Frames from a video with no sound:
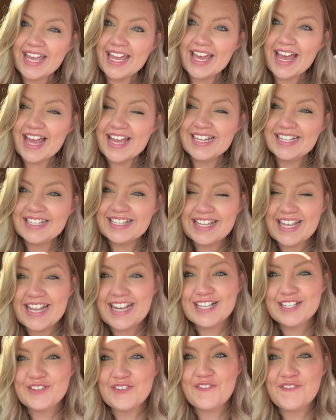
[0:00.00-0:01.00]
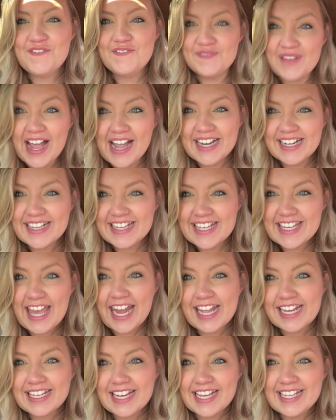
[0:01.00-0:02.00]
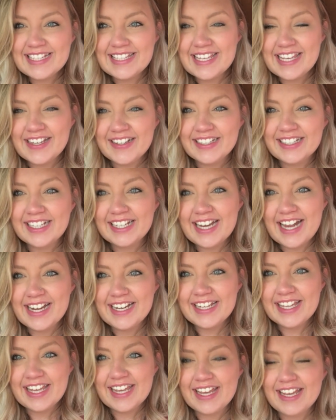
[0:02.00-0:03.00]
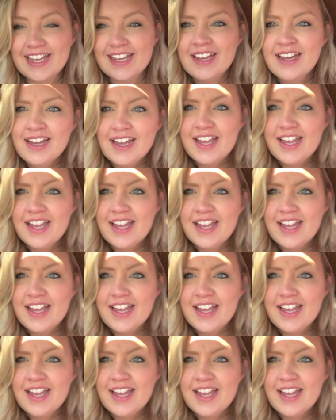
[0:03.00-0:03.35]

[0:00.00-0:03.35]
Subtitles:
guys. It is finally getting nice here in Connecticut.